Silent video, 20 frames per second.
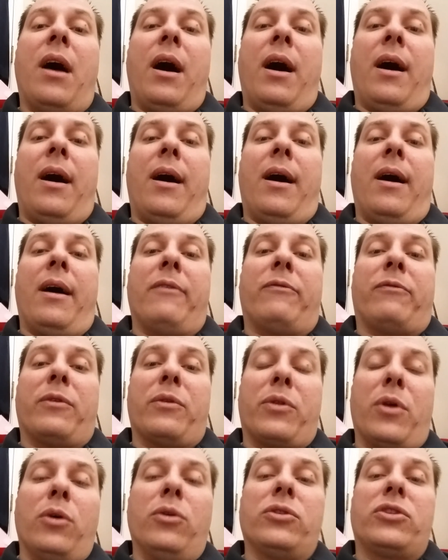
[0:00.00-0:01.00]
Uh,
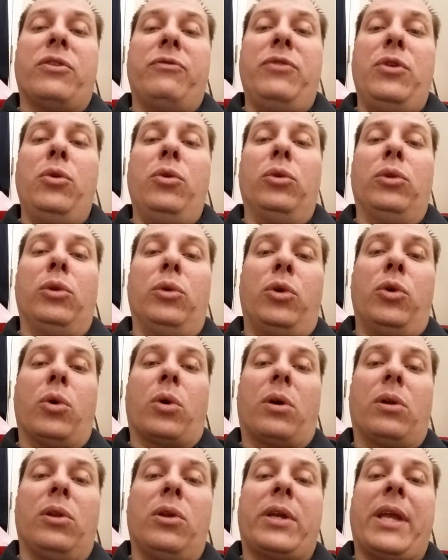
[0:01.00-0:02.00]
for those of you
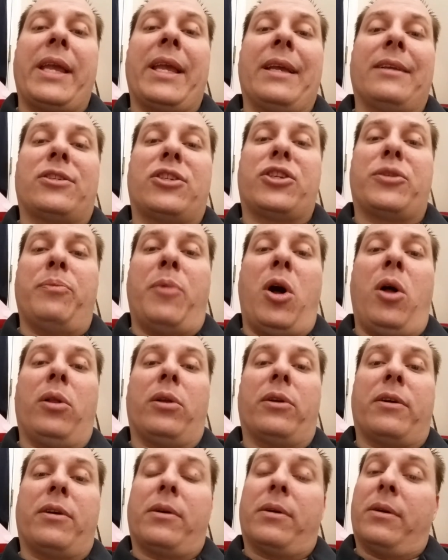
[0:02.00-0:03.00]
who are looking at
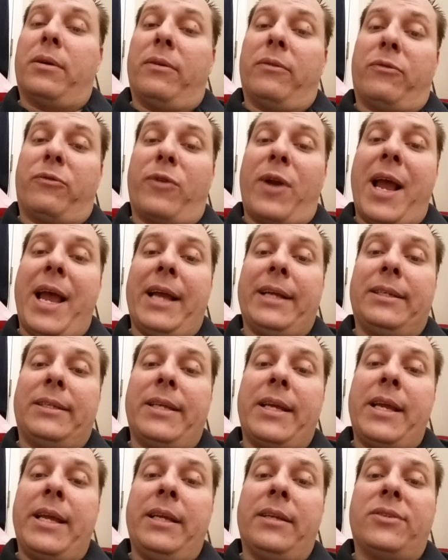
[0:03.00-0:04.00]
smaller
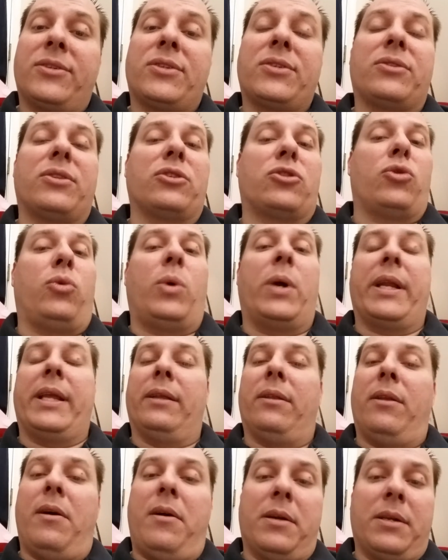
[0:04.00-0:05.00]
frag tanks, the
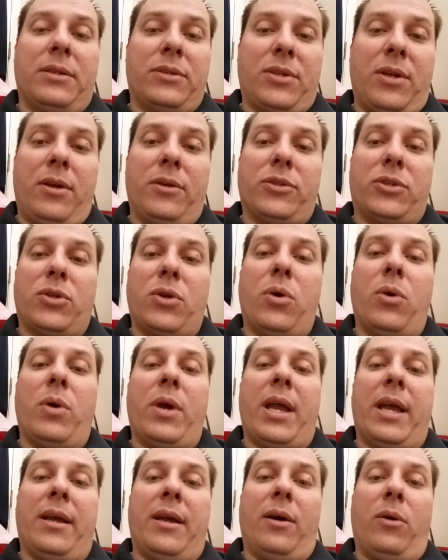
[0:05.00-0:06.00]
20 long is
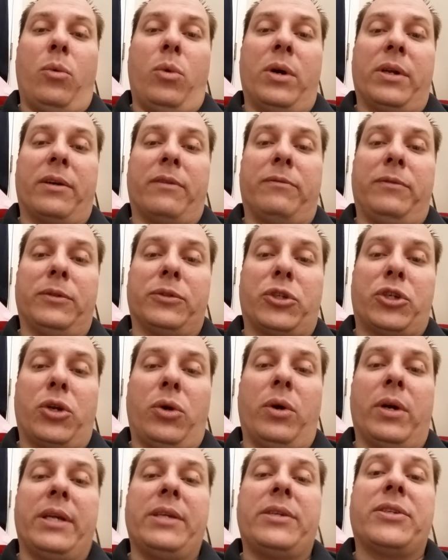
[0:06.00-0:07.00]
also a wonderful
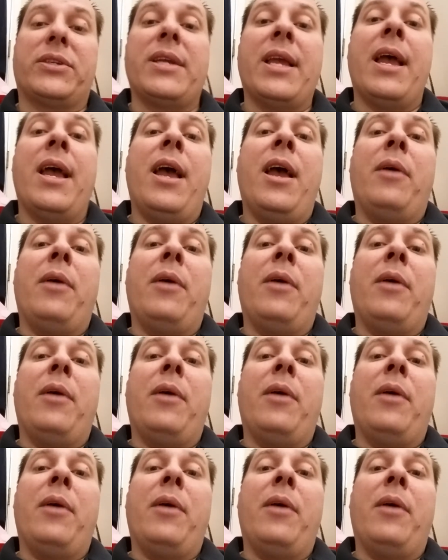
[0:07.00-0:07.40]
choice